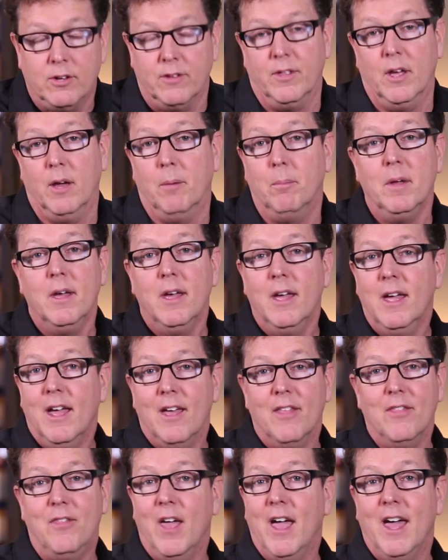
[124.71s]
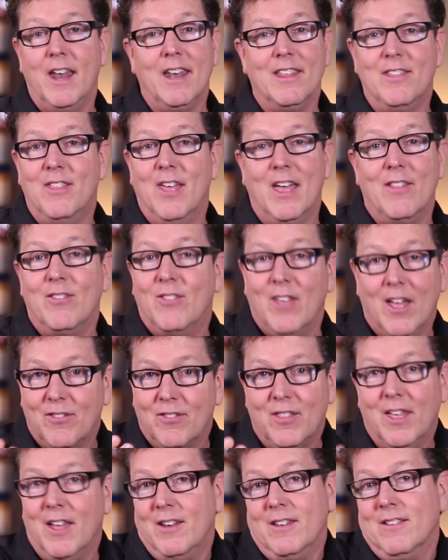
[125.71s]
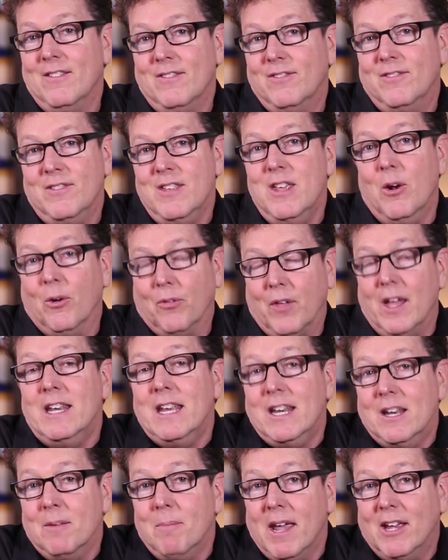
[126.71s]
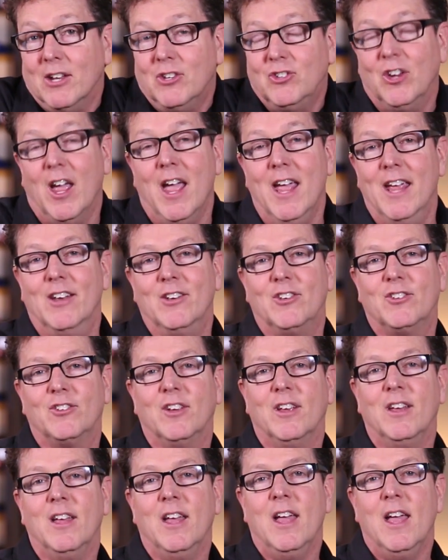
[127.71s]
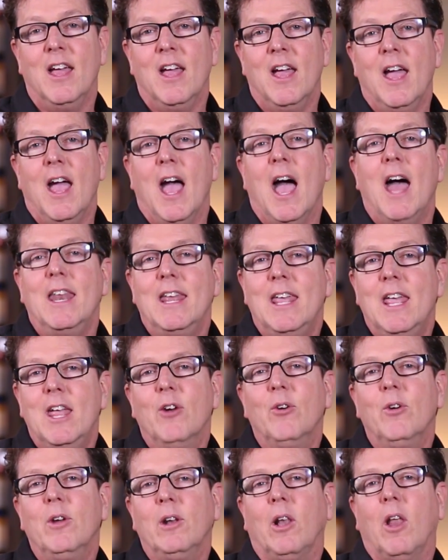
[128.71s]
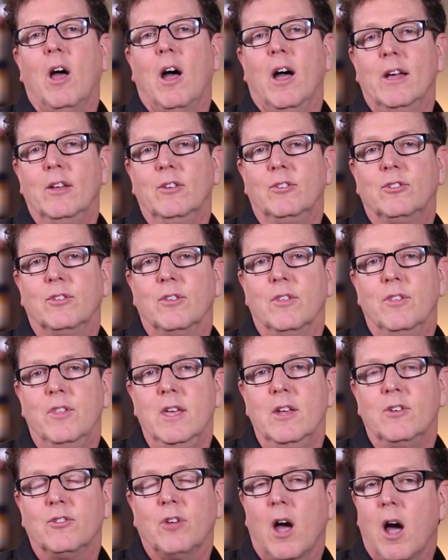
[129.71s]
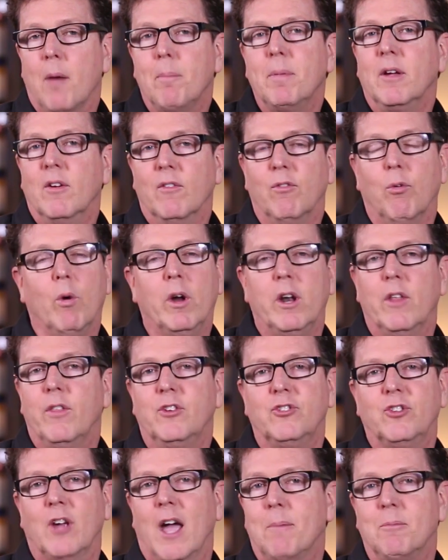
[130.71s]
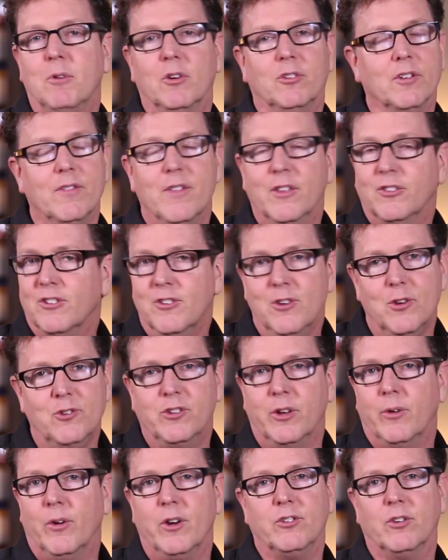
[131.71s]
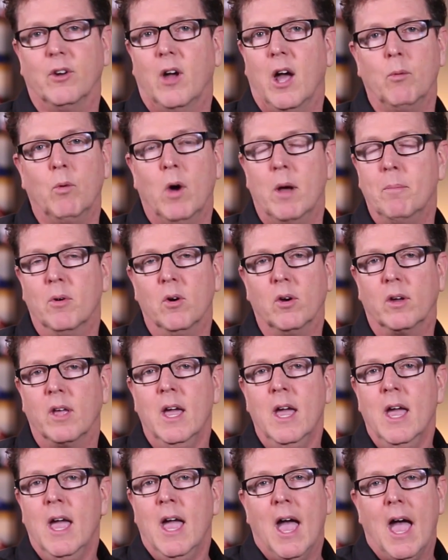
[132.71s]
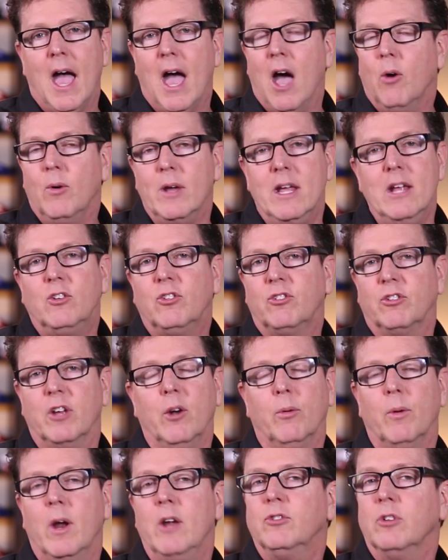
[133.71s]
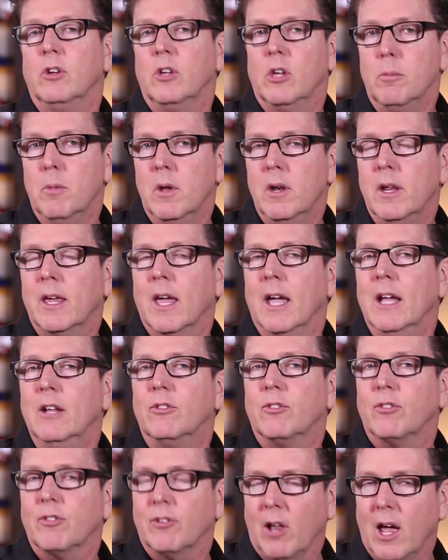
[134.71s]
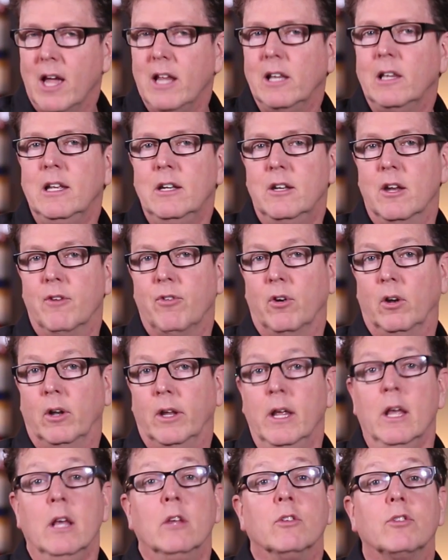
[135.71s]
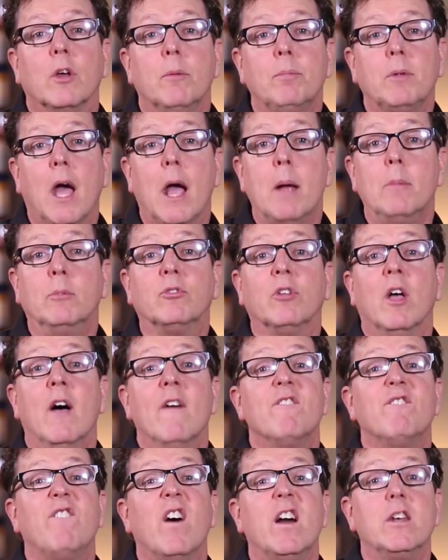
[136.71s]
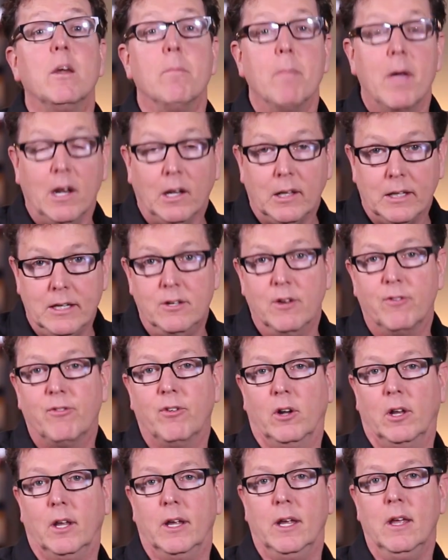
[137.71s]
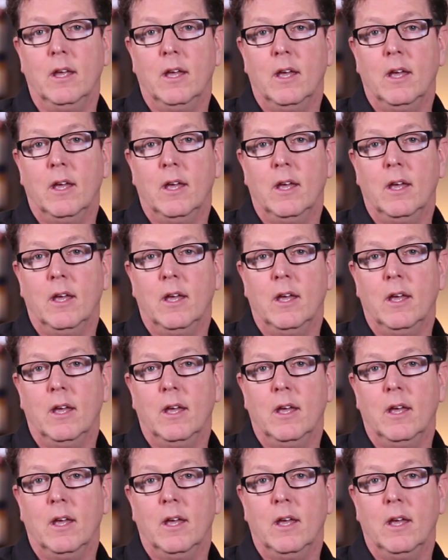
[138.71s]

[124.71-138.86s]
to them that they need to make a change? And herein lies the topic of one of the chapters in this New Generation IY book, how each generation communicates slightly differently, sometimes fundamentally differently.